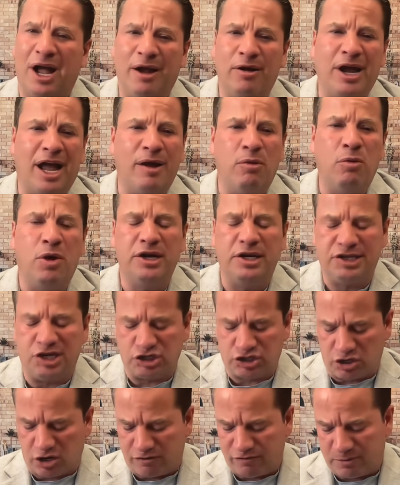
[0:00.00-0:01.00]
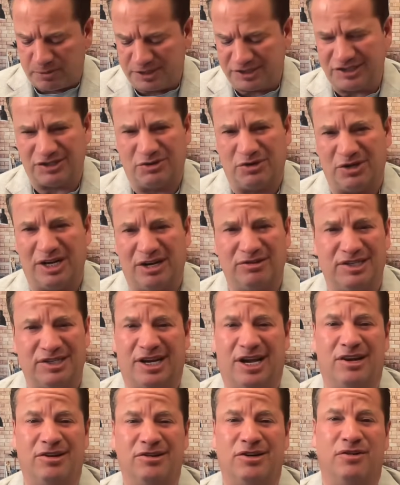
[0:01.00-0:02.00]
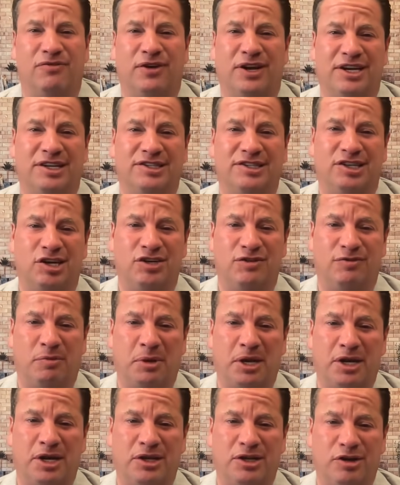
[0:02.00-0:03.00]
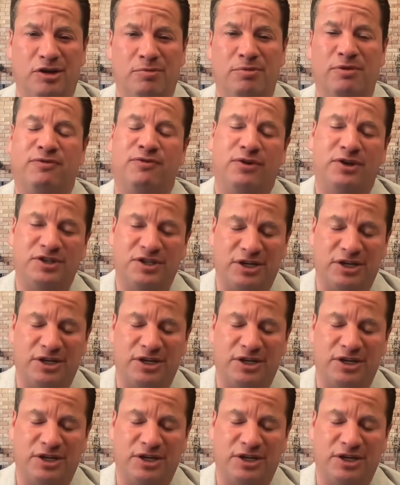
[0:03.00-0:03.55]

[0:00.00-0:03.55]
I wanted to teach at Harvard Business School, and I was like, I don't know if I can teach if I'm any good, but first I'll